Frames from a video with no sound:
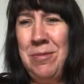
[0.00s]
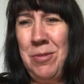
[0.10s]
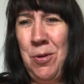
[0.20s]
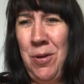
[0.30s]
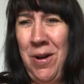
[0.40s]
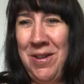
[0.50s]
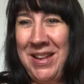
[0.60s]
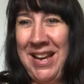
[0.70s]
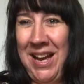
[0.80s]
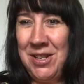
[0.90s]
Or are
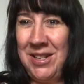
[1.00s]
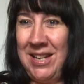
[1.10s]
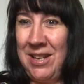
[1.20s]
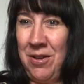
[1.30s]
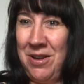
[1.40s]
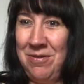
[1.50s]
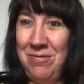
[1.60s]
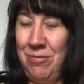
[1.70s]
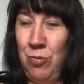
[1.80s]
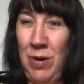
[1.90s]
they actually kind of
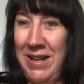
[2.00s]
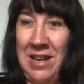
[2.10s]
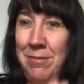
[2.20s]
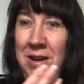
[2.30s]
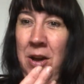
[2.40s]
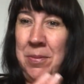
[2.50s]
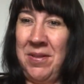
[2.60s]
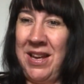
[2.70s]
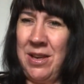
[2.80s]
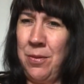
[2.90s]
waking me up? Are
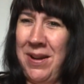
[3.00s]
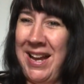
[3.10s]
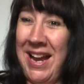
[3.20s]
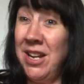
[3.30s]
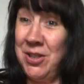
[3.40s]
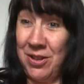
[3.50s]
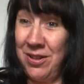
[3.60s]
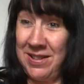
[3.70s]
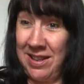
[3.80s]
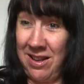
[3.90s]
they quite
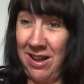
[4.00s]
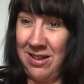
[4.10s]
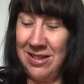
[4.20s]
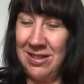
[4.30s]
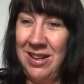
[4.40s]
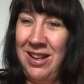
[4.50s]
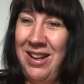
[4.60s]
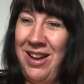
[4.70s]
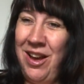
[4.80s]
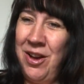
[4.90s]
energising colours?
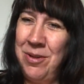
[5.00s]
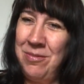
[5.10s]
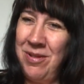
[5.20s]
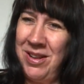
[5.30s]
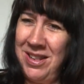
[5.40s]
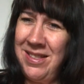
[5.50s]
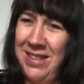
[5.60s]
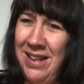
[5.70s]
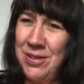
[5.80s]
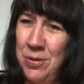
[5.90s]
I think
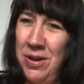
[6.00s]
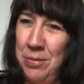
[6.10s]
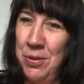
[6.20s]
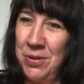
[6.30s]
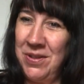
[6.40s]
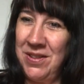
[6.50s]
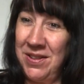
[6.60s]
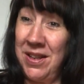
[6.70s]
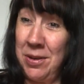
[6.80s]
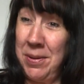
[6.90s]
that's quite important to
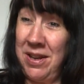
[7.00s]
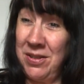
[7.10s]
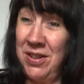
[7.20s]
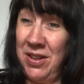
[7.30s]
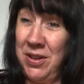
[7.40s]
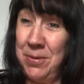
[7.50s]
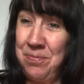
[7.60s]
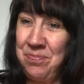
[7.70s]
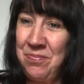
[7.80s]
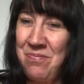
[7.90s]
think about too.
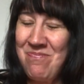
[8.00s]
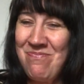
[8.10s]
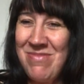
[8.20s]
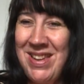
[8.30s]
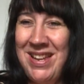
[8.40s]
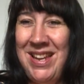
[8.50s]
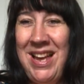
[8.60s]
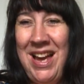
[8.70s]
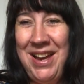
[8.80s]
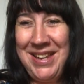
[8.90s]

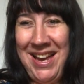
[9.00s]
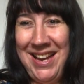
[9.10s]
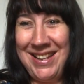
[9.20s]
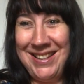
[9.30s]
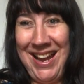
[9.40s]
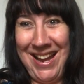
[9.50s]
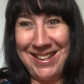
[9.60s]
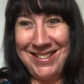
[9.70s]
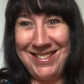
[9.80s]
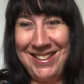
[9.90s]
Okay,
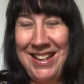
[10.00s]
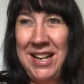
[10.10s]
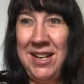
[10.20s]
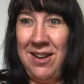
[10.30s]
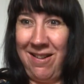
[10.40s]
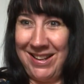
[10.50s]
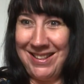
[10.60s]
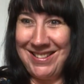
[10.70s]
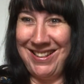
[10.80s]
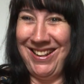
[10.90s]
next,
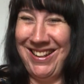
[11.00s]
light.